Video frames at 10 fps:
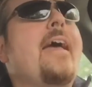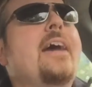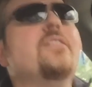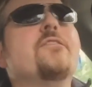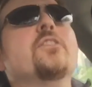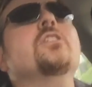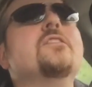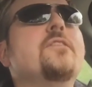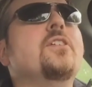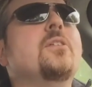And the
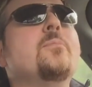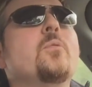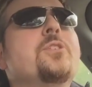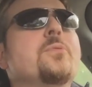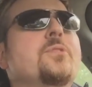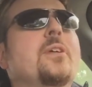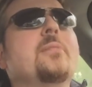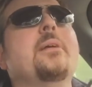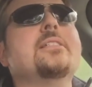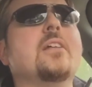first film, which was
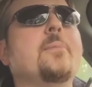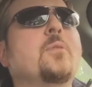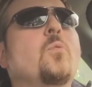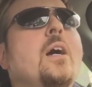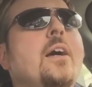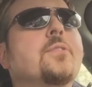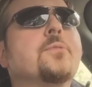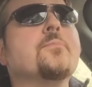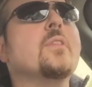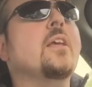directed by Simon
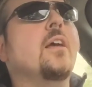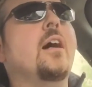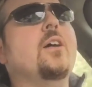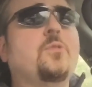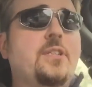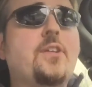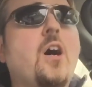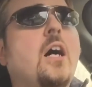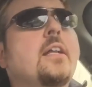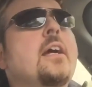West, who did
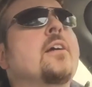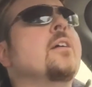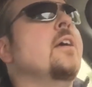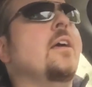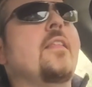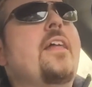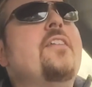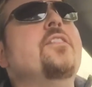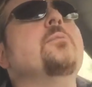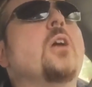Con Air,
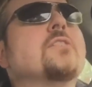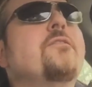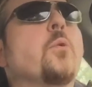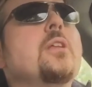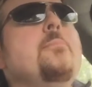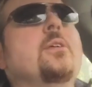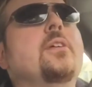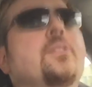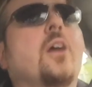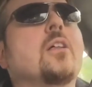that film cost $40
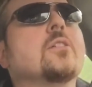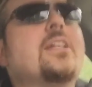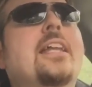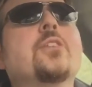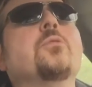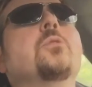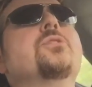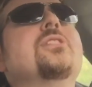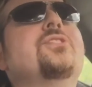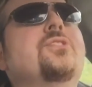million and it
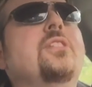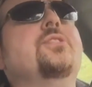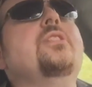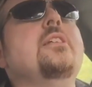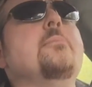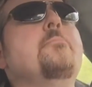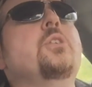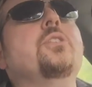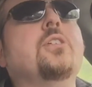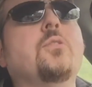grossed $60
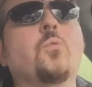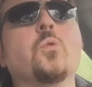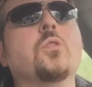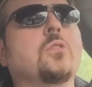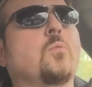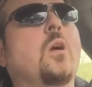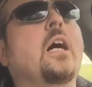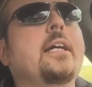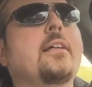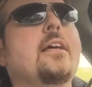million
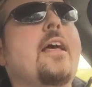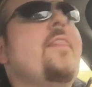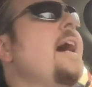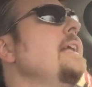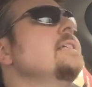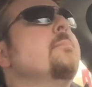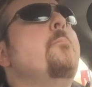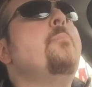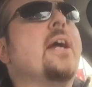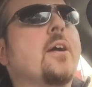worldwide. That is
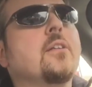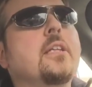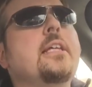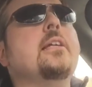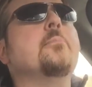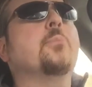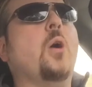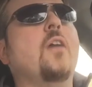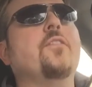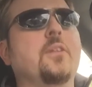barely
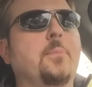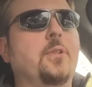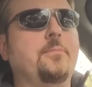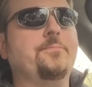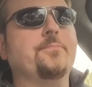profitable